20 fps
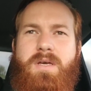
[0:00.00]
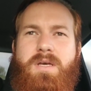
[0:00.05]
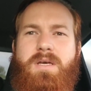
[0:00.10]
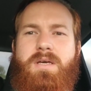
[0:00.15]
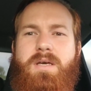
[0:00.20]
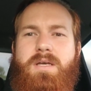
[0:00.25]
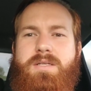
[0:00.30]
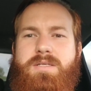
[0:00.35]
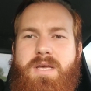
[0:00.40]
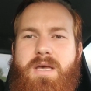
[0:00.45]

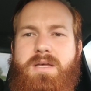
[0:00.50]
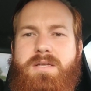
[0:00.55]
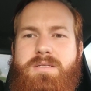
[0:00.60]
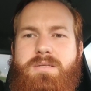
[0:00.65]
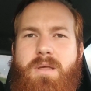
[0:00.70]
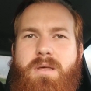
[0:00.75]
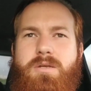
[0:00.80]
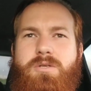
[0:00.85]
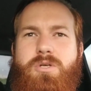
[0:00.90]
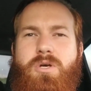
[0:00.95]
it says
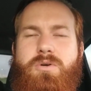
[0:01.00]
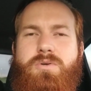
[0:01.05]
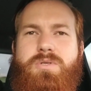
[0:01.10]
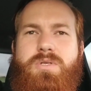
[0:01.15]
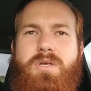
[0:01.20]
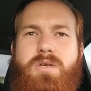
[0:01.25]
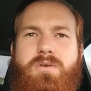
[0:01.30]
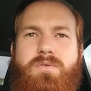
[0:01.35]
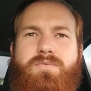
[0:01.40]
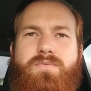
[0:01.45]
that
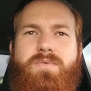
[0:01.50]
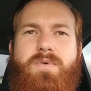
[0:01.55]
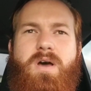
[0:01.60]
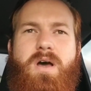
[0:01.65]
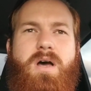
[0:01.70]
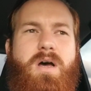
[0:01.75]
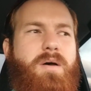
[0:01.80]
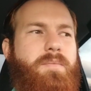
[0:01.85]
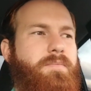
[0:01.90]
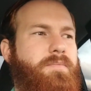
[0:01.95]
Joseph,
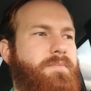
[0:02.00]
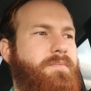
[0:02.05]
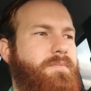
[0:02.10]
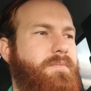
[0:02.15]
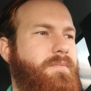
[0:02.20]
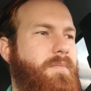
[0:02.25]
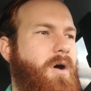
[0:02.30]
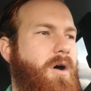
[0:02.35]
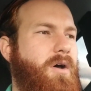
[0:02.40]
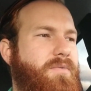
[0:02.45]

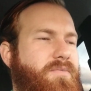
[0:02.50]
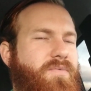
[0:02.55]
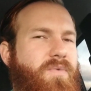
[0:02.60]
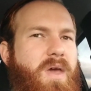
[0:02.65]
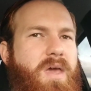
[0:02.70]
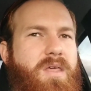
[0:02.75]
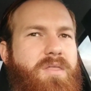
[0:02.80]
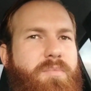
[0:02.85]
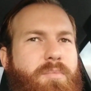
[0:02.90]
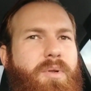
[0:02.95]
um, on
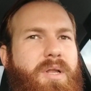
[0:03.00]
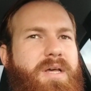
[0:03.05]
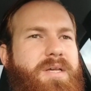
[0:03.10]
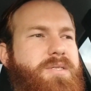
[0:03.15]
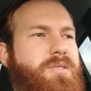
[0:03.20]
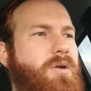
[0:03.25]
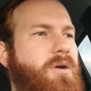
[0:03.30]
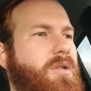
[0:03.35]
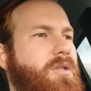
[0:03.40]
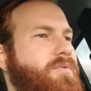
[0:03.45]
faith,
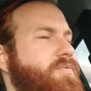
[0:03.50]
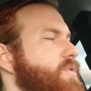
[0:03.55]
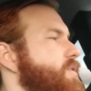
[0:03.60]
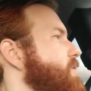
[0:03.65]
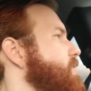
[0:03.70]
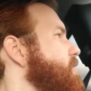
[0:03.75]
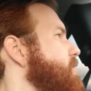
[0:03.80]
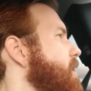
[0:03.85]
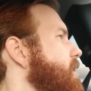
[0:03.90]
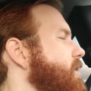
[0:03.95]
blessed all of
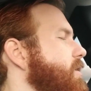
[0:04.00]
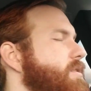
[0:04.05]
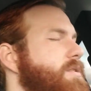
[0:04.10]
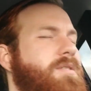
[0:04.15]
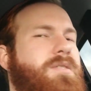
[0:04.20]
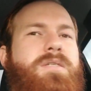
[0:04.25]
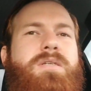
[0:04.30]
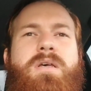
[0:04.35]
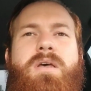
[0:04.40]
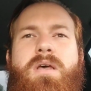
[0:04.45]
his
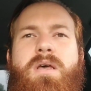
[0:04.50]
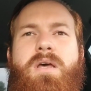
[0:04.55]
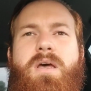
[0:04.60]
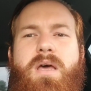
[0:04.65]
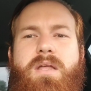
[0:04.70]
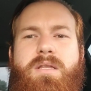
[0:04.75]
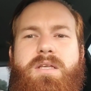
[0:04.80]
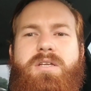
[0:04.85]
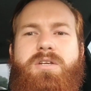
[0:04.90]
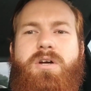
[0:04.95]
sons
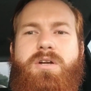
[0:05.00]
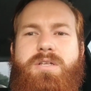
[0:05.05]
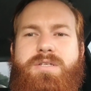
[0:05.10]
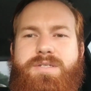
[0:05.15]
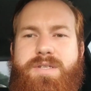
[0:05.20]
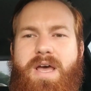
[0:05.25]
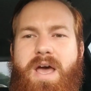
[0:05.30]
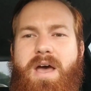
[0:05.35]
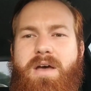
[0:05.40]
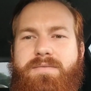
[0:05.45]
leaned on his
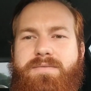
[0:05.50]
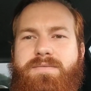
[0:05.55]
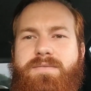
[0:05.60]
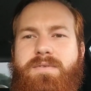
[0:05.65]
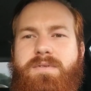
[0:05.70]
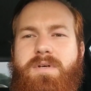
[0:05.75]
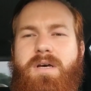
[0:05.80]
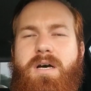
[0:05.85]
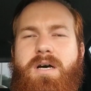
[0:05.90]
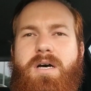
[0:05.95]
staff.
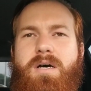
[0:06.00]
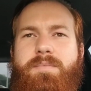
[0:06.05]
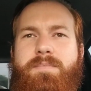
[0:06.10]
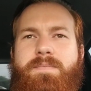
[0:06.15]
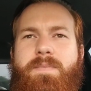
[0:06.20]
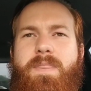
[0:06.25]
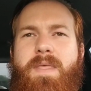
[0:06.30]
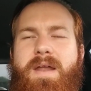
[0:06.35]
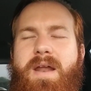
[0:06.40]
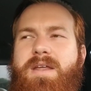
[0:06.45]
Um,
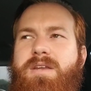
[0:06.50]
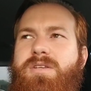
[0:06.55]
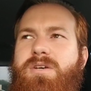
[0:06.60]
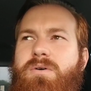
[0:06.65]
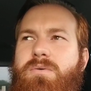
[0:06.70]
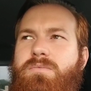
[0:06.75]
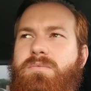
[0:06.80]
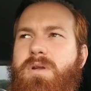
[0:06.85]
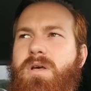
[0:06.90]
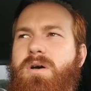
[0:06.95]
and I
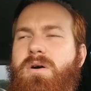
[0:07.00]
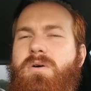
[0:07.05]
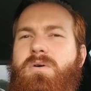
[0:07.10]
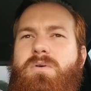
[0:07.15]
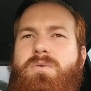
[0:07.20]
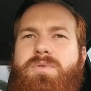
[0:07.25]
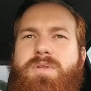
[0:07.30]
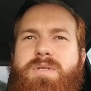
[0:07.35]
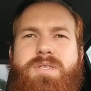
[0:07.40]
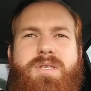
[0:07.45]
don't
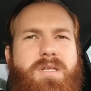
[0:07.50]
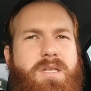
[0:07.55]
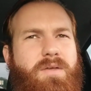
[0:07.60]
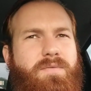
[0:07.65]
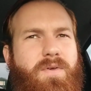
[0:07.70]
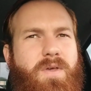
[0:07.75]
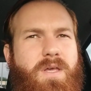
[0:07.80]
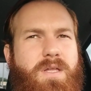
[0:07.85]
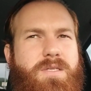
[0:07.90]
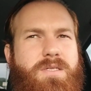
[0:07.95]
know the
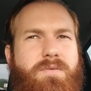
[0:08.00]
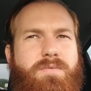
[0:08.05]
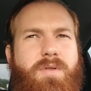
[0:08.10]
significance of the